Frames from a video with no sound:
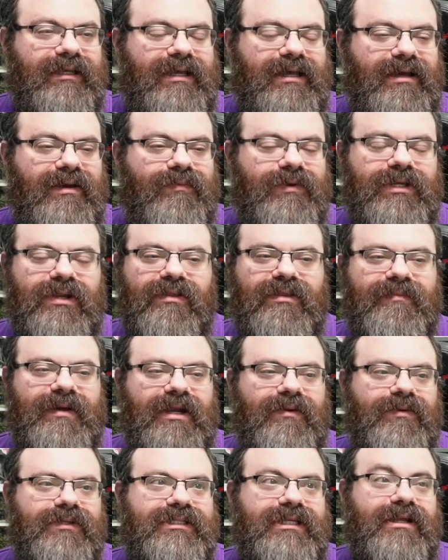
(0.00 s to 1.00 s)
Uh, we know the
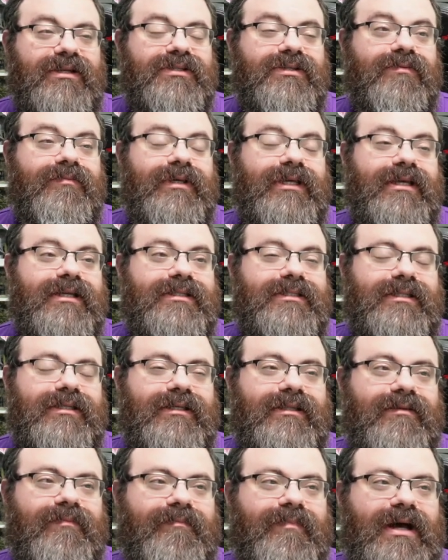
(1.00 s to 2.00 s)
bottom one's not two because the,
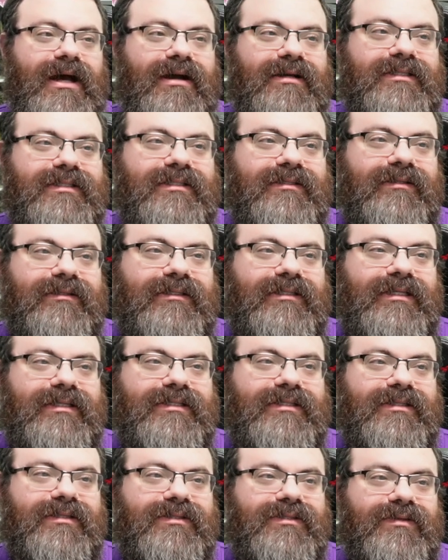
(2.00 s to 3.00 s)
the box
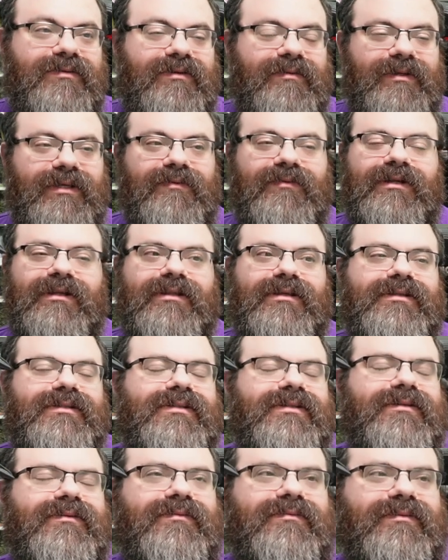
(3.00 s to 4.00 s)
needs the two to be in one of these
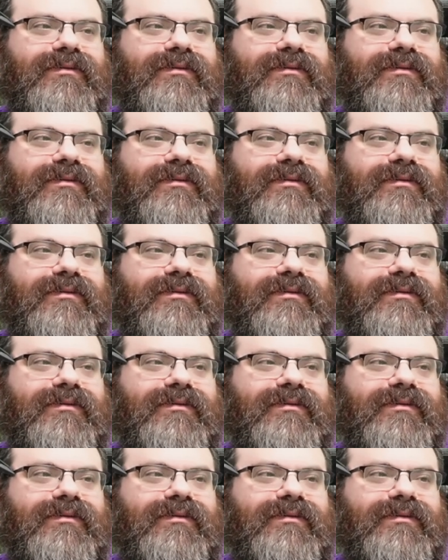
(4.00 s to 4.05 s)
two.